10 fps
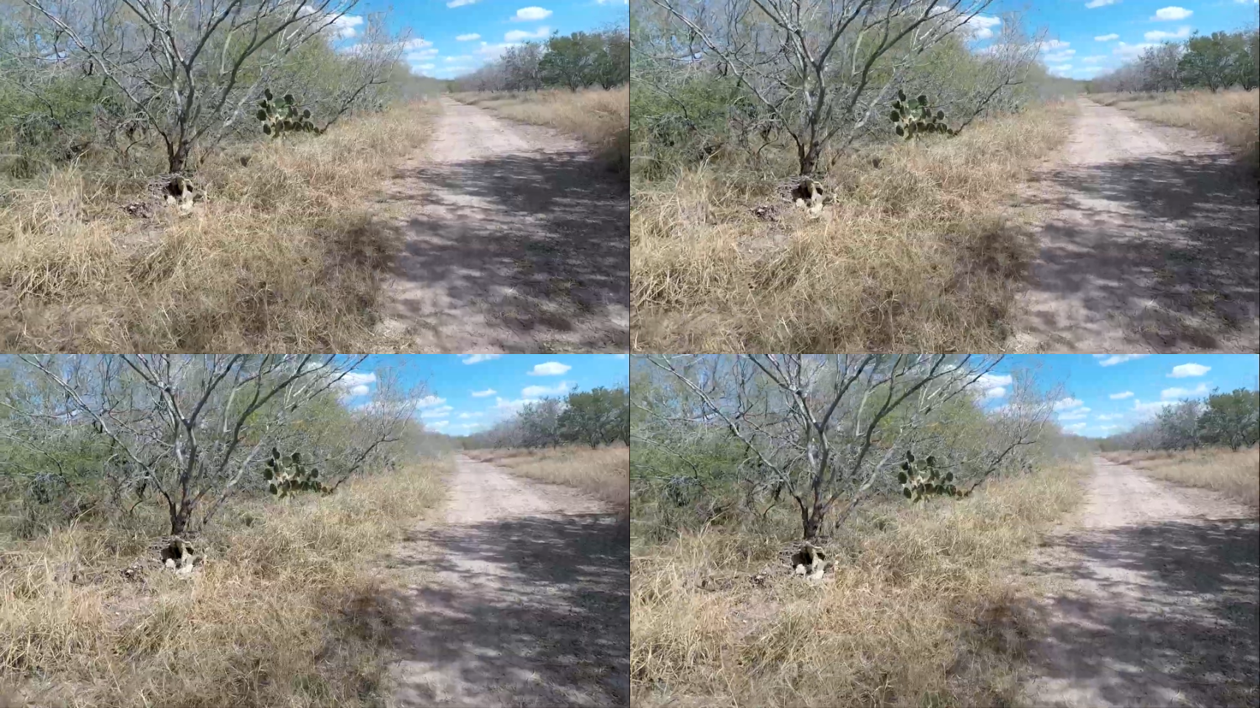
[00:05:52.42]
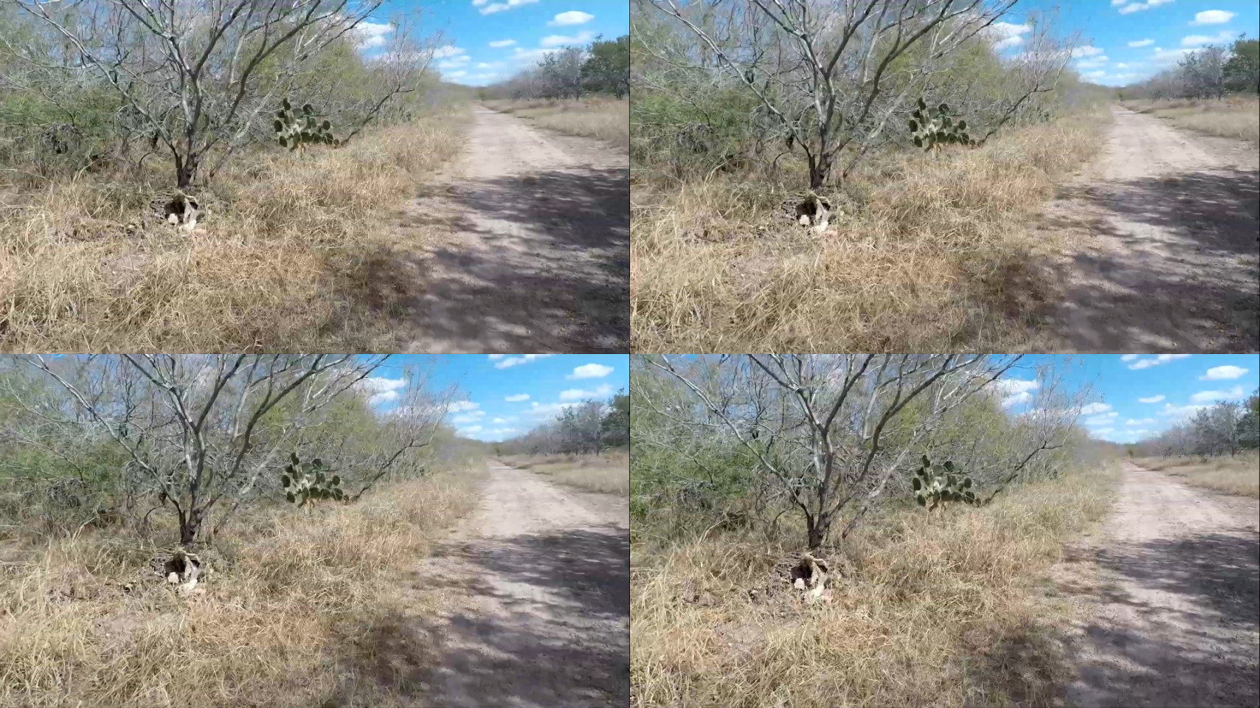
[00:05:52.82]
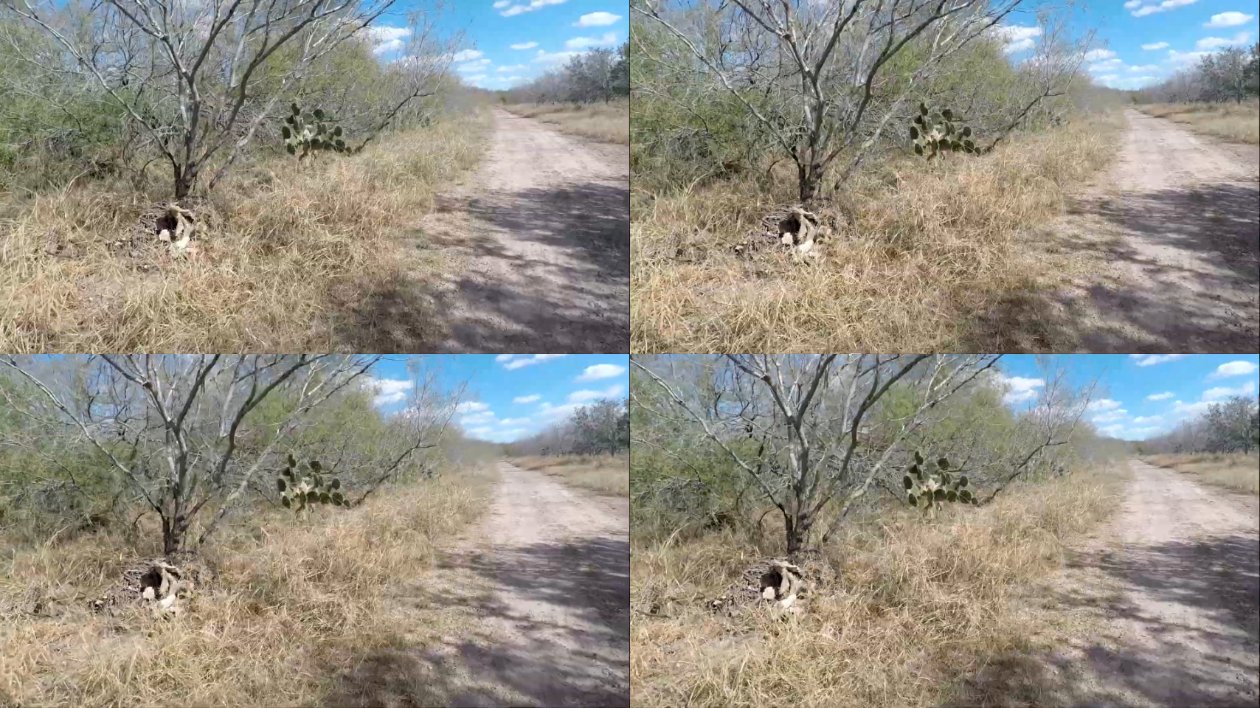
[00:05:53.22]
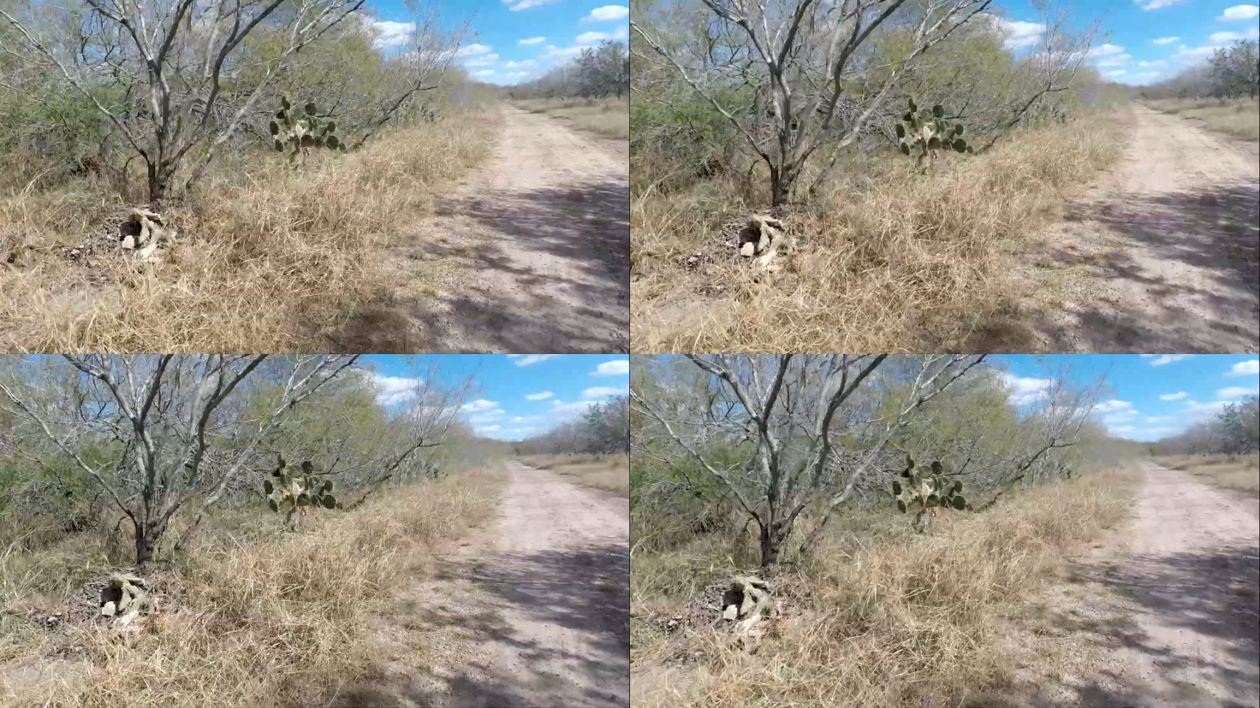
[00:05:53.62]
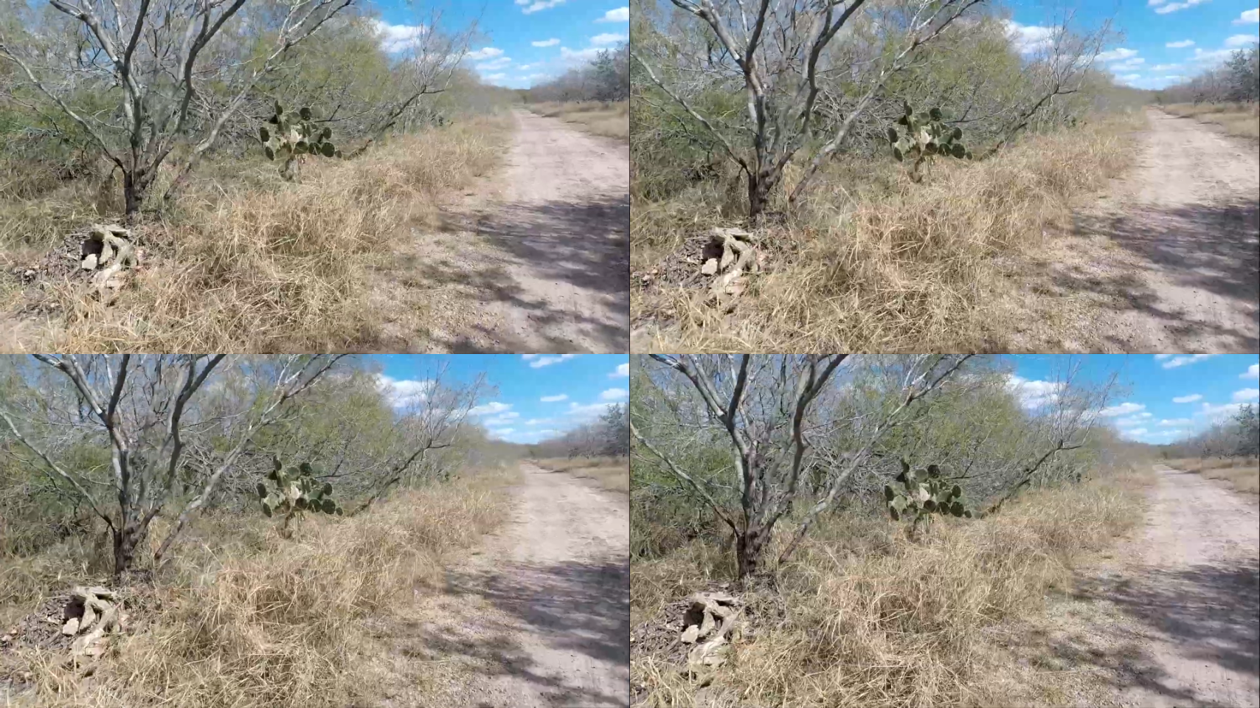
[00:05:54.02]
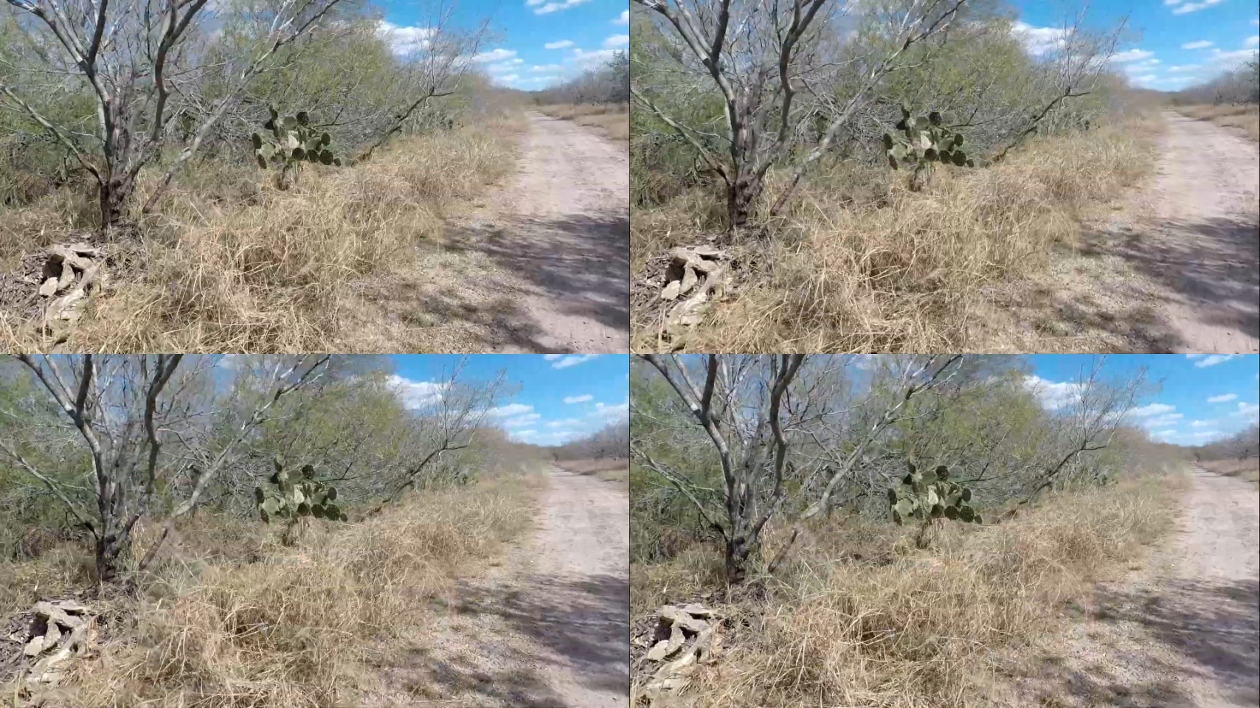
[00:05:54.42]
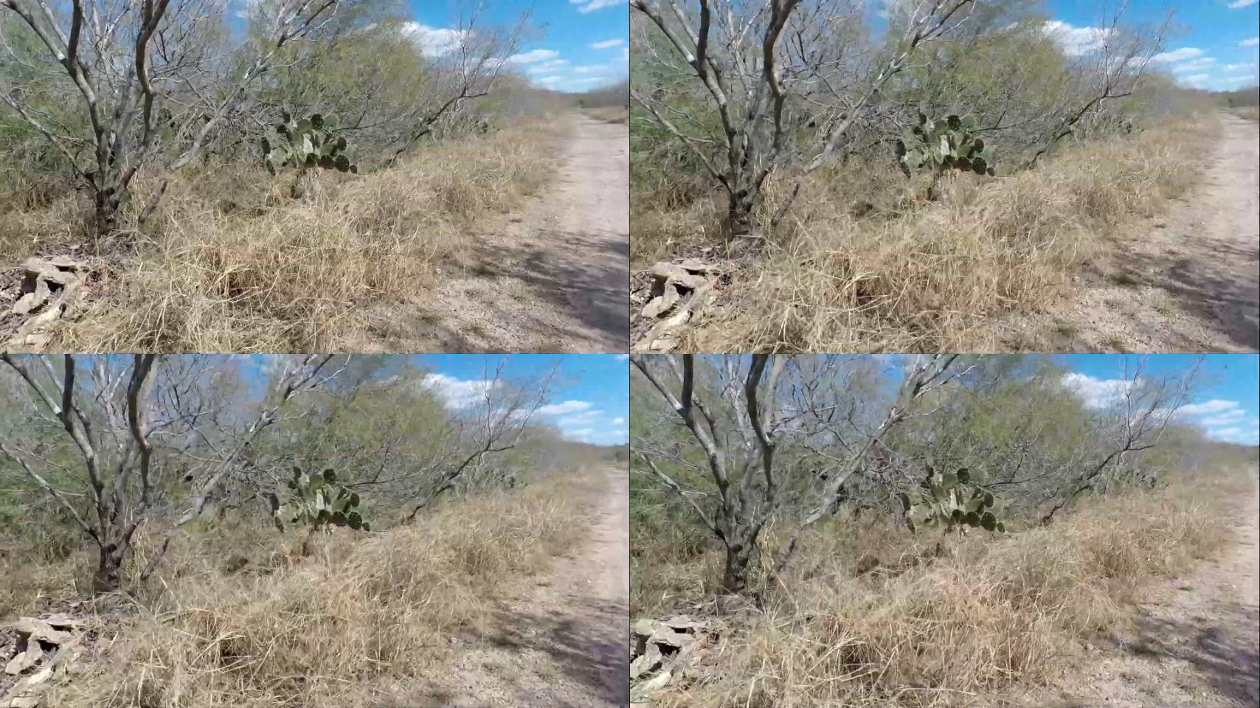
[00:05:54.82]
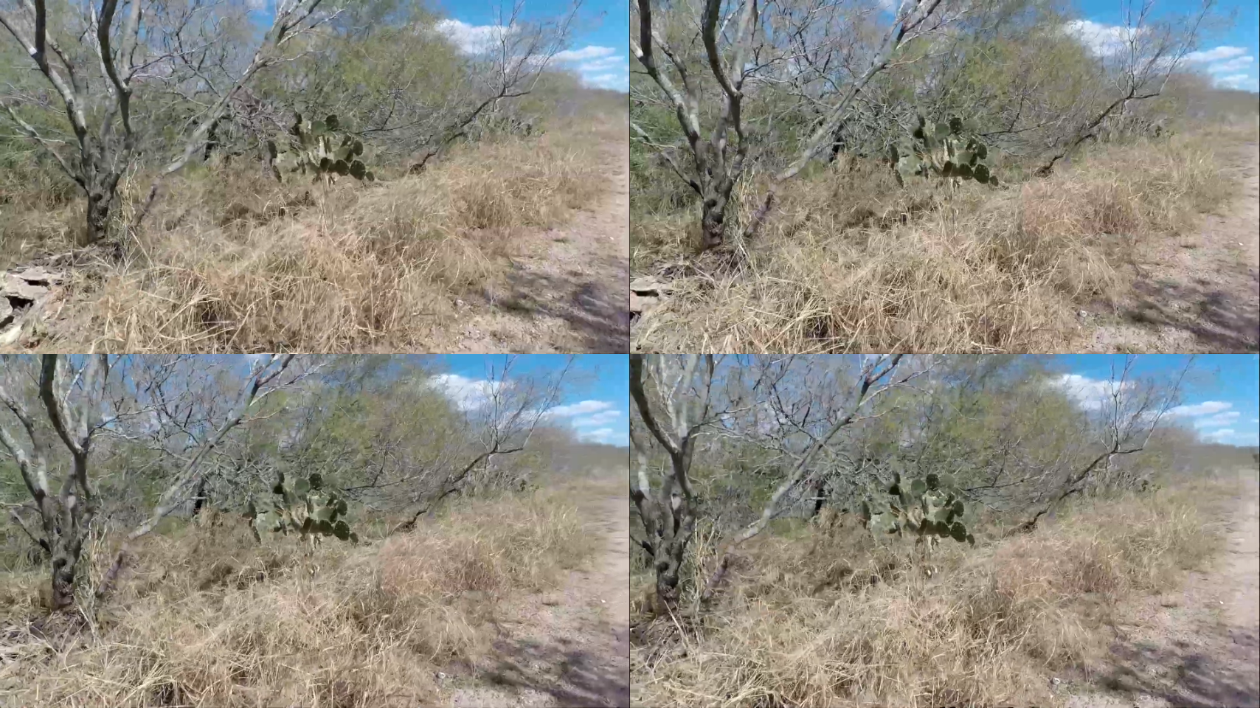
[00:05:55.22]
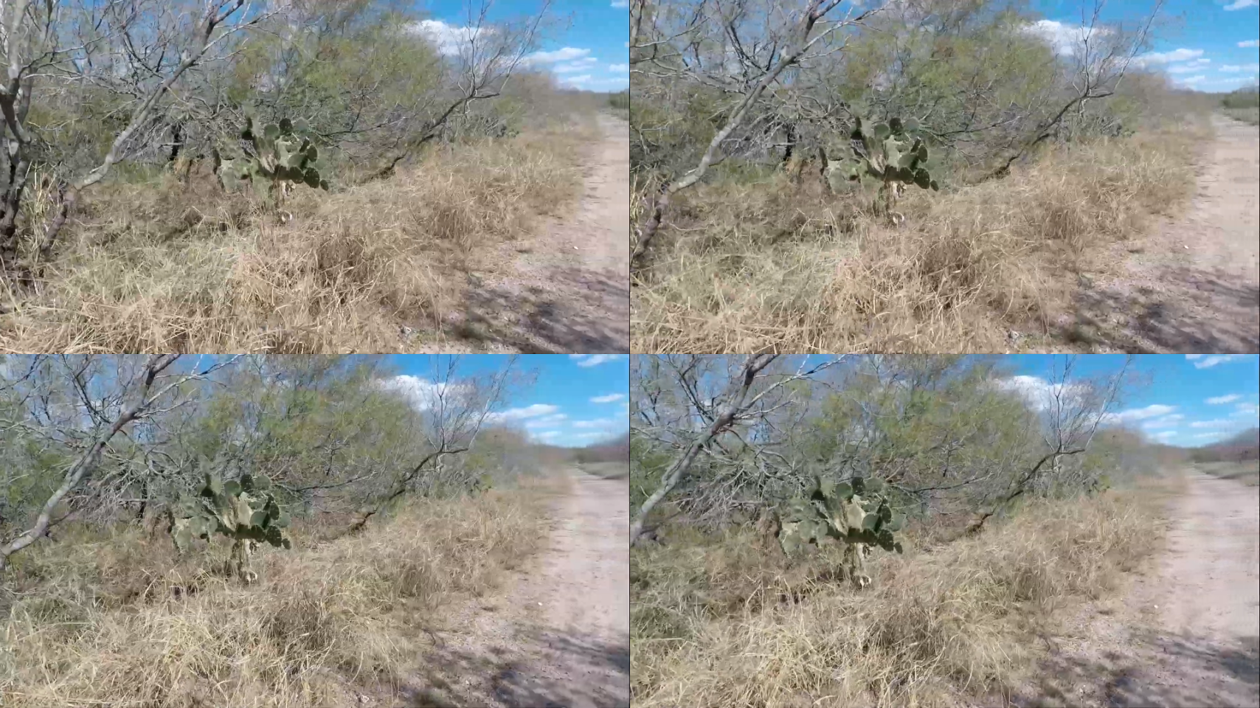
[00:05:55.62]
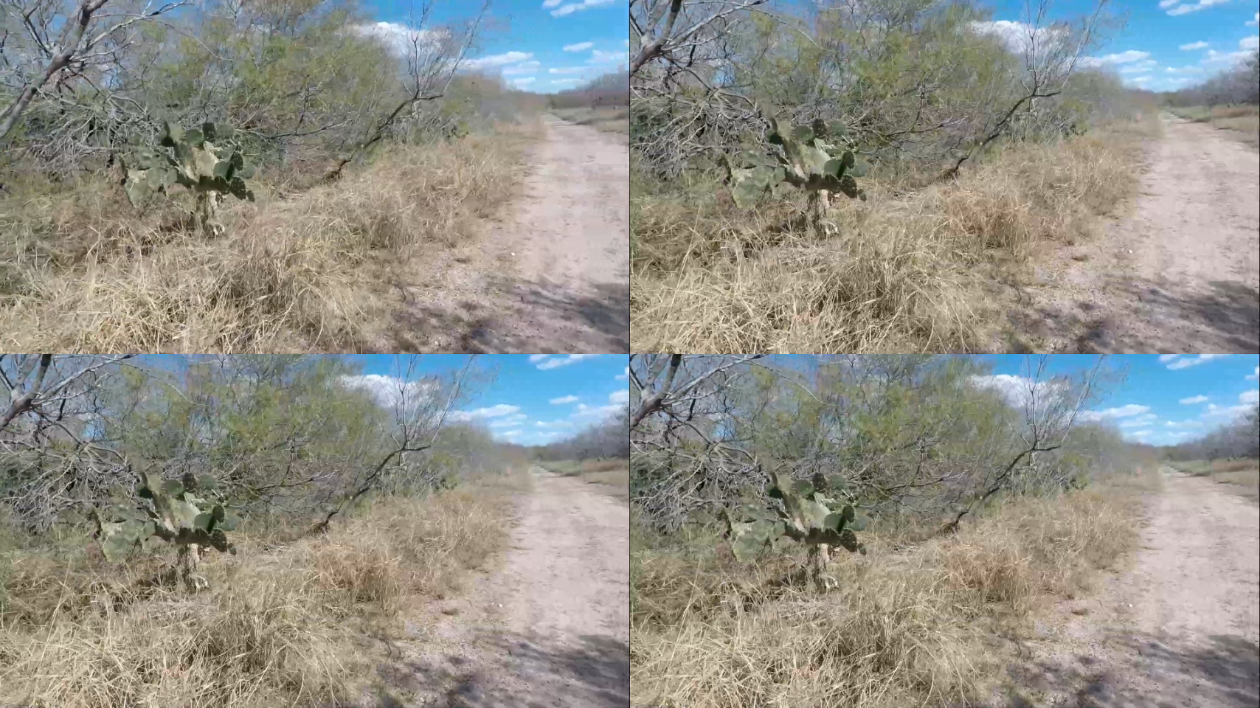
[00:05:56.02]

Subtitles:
No face is visible, so there are no lips to read.